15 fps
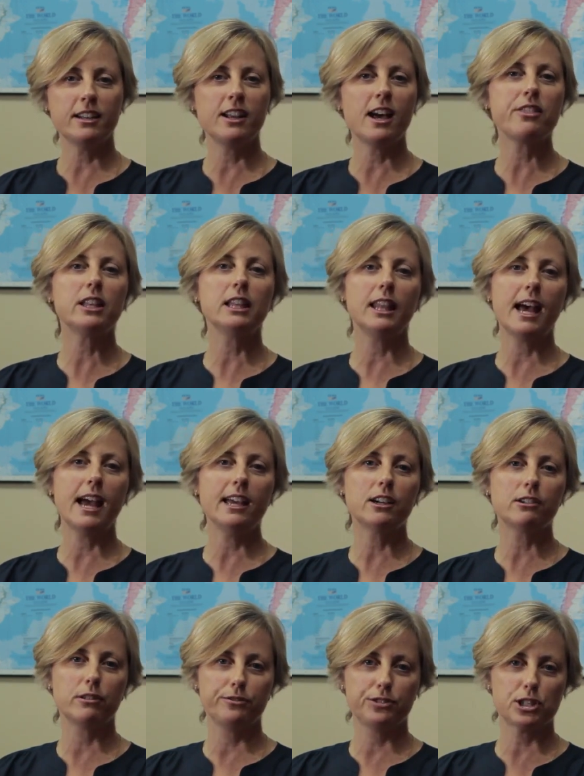another
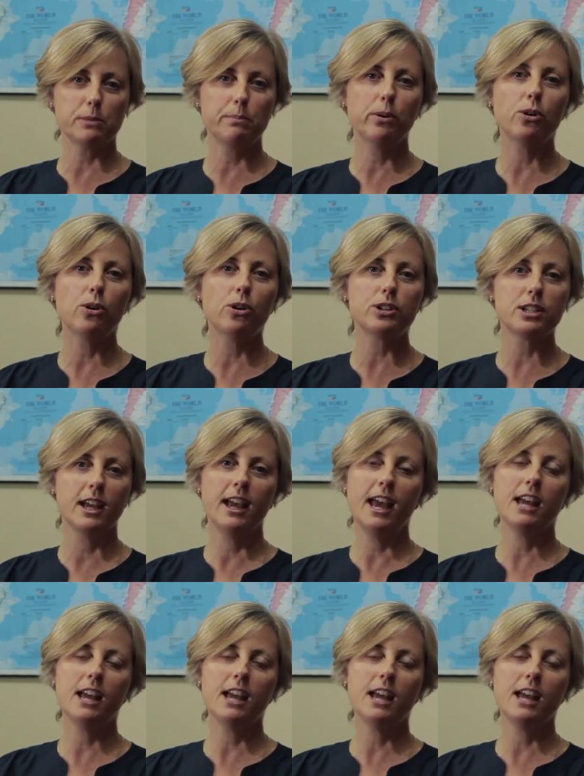layer of support